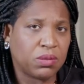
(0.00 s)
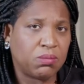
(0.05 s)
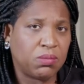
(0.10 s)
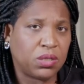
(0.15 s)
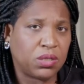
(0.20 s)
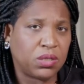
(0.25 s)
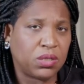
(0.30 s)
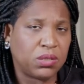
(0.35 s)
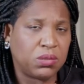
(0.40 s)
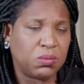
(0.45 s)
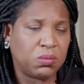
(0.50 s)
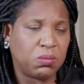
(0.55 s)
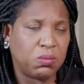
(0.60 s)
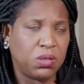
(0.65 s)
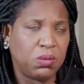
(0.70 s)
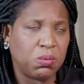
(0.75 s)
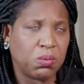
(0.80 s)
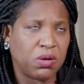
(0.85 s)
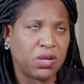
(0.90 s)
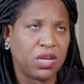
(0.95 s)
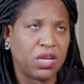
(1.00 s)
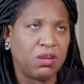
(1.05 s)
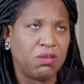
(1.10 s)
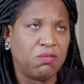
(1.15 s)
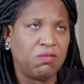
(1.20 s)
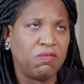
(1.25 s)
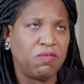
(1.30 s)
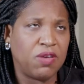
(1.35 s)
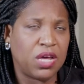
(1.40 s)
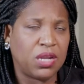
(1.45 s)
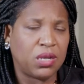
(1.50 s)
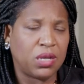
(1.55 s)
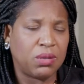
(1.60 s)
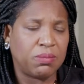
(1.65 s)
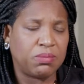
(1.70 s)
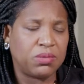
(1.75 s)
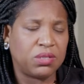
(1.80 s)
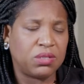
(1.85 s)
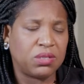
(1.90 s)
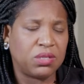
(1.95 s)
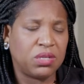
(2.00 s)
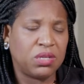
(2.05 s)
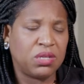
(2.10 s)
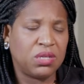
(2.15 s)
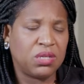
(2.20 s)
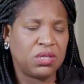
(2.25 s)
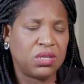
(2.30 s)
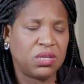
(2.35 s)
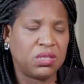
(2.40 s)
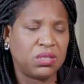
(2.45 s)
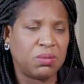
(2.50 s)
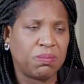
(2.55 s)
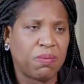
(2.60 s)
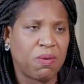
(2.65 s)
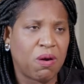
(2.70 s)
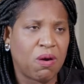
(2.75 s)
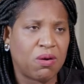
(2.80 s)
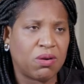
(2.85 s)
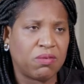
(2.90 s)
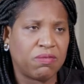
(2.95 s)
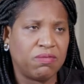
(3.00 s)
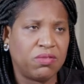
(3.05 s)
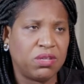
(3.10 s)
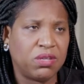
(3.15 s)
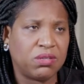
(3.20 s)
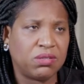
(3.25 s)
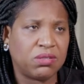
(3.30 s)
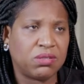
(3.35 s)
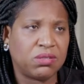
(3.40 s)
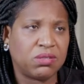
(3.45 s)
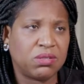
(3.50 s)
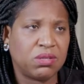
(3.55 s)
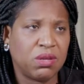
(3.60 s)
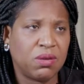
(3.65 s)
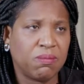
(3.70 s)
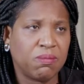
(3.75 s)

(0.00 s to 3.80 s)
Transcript: because we were enveloped in the part of this